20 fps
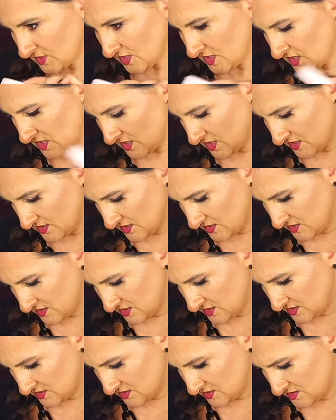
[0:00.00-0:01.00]
And I
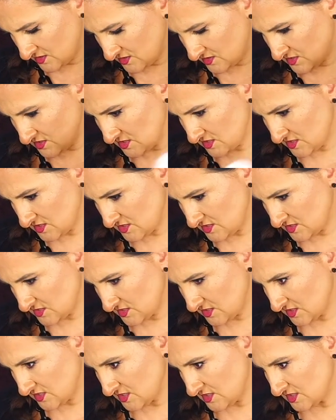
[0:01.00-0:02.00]
think this
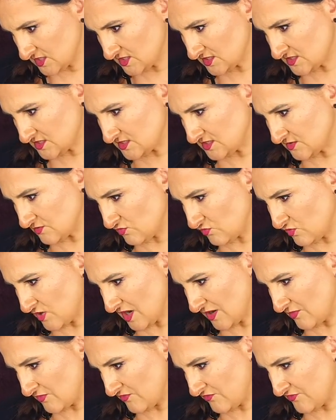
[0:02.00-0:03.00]
is the
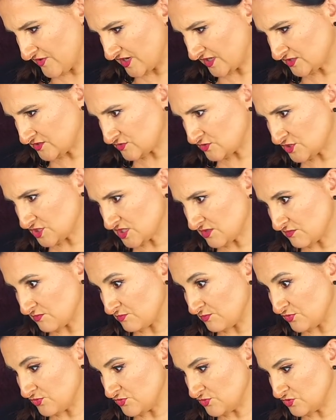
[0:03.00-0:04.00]
Wow Factor
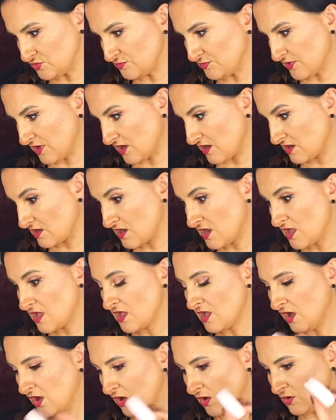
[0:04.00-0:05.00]
shampoo bar.
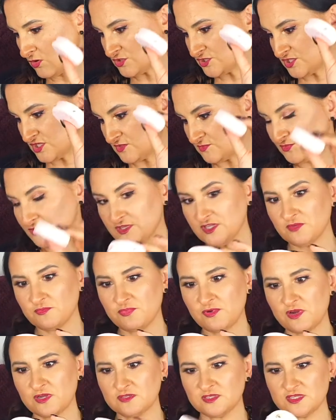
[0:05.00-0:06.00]
Oh, shampoo in a
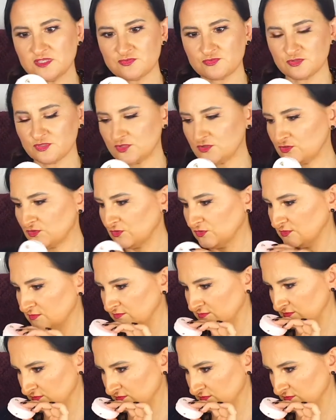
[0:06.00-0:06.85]
bar, that's really cool.